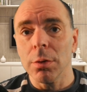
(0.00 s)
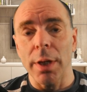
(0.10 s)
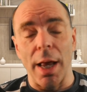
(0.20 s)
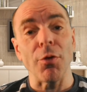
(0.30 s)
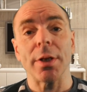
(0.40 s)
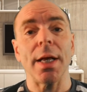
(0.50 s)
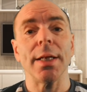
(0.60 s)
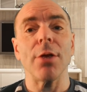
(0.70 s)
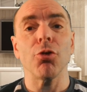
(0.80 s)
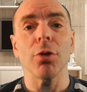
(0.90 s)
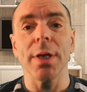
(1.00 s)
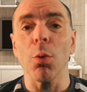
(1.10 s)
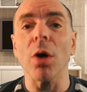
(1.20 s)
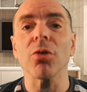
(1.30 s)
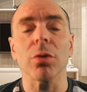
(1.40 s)
everything that you did
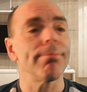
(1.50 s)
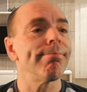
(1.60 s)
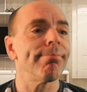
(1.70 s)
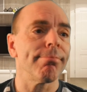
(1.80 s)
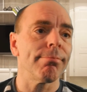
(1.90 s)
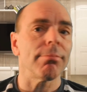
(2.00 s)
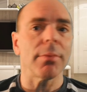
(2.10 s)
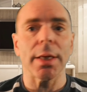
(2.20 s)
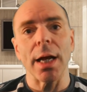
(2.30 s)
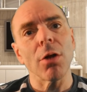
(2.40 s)
was kind